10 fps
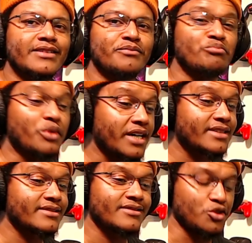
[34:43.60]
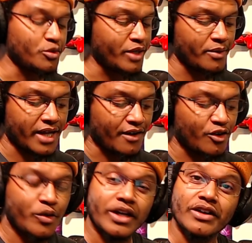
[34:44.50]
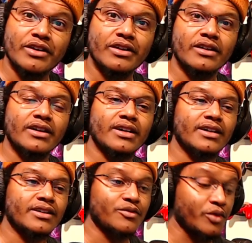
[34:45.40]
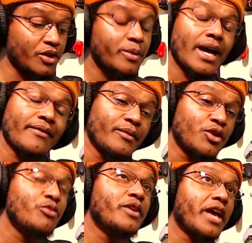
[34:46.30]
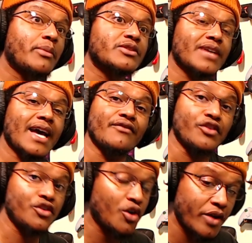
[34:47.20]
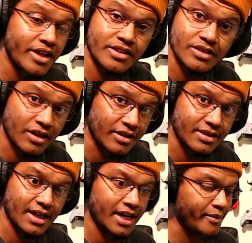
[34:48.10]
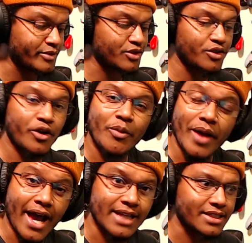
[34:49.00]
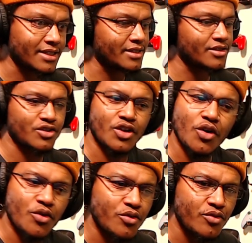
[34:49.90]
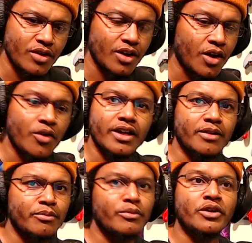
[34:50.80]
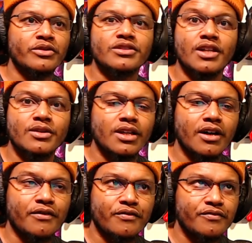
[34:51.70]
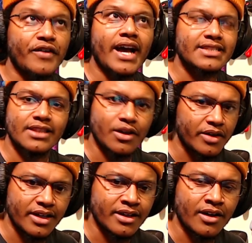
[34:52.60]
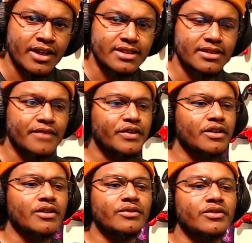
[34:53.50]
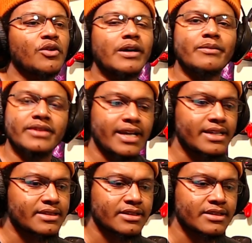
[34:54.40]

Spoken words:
But you'll be able to have quicker. You'll be able to have no install times, no patches, no loading, fast loading, all that stuff. No updates.